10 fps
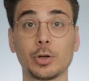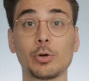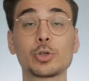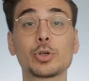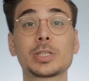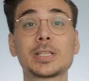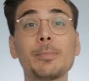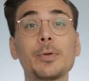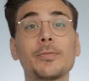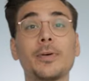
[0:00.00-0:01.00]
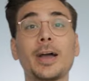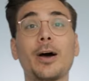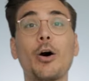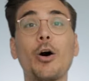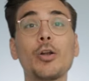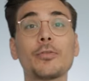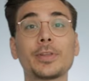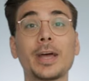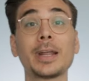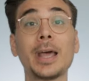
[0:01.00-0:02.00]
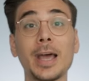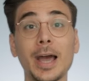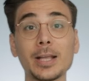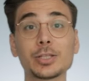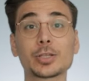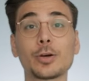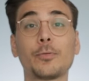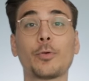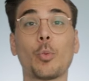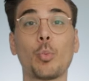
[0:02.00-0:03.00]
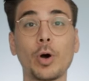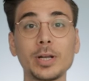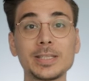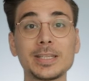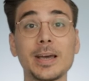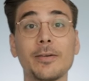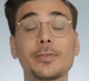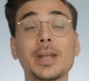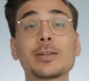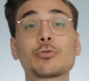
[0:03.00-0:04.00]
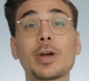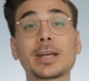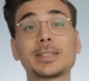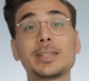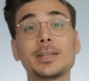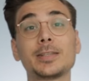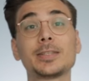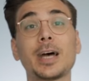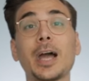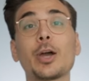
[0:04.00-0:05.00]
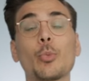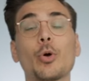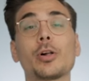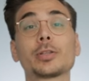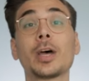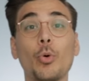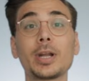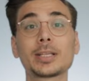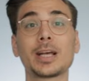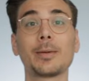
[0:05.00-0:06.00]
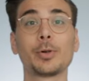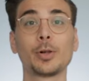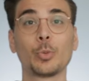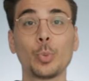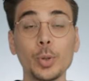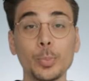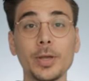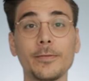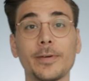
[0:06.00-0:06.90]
could also simplify all of that and just go for one E T F that tracks the entire world. One example would be